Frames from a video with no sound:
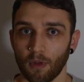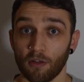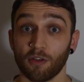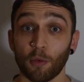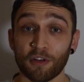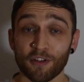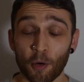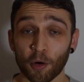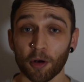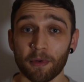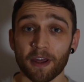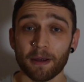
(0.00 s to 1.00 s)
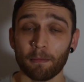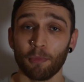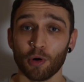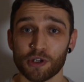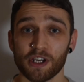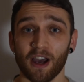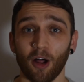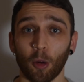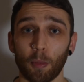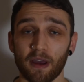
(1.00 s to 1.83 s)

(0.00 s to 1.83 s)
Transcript: So it's not going to be much help